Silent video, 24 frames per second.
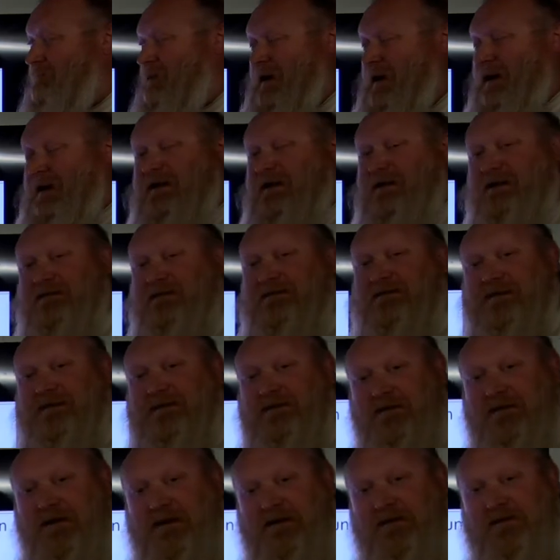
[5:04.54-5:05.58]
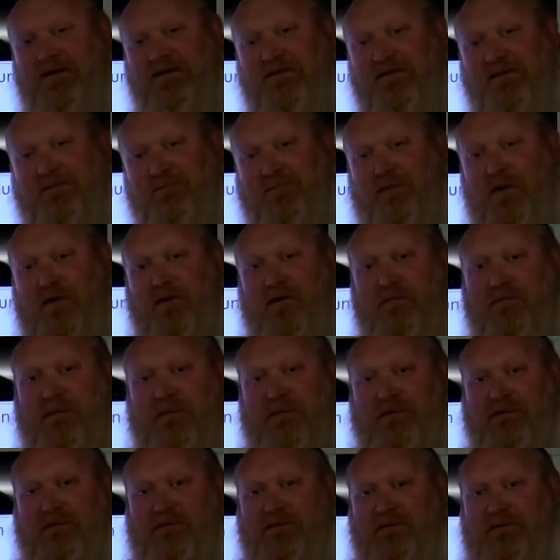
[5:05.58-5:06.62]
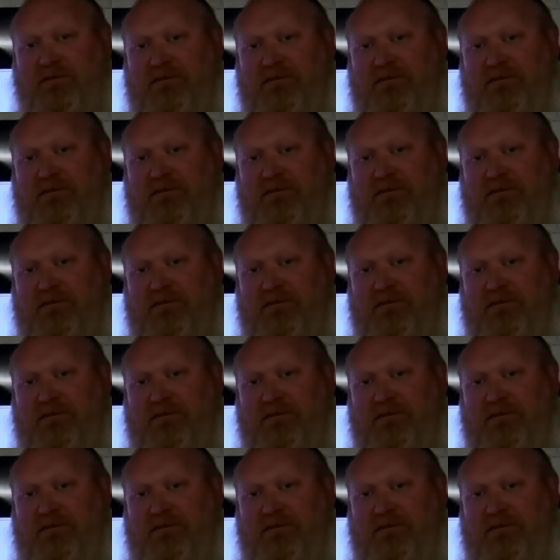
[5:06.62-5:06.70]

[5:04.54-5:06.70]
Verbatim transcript: back is the luggage compartment.